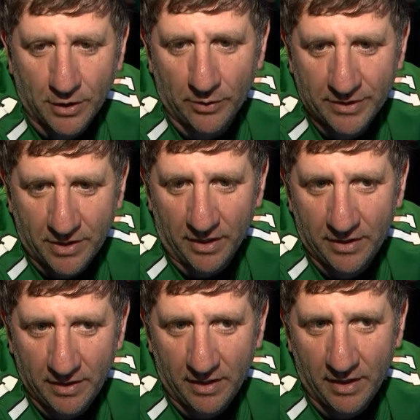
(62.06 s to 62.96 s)
always good.
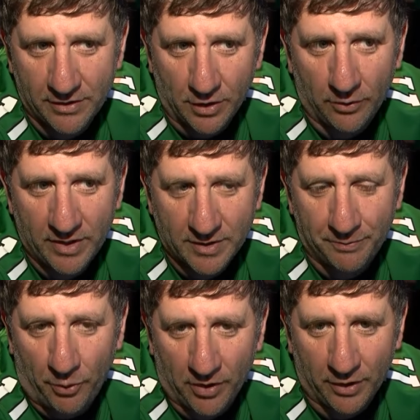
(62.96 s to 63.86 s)
It's always
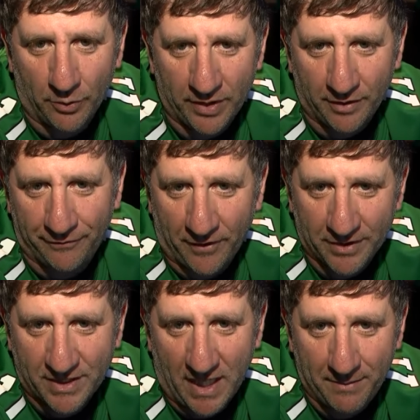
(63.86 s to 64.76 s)
important to win your
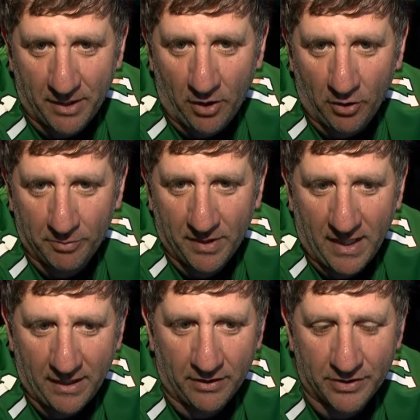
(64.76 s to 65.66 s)
first game at home.
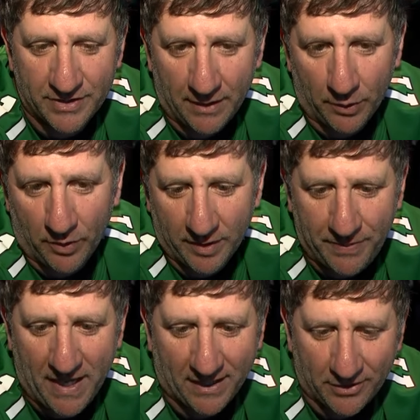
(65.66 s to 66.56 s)
I understand we won the
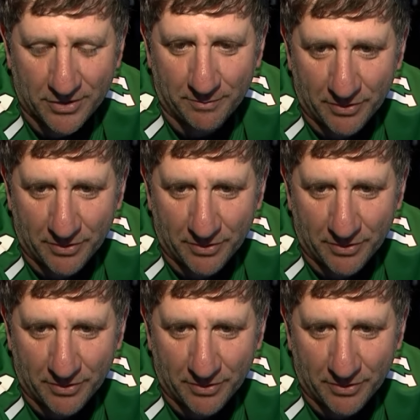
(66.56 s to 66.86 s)
Packers in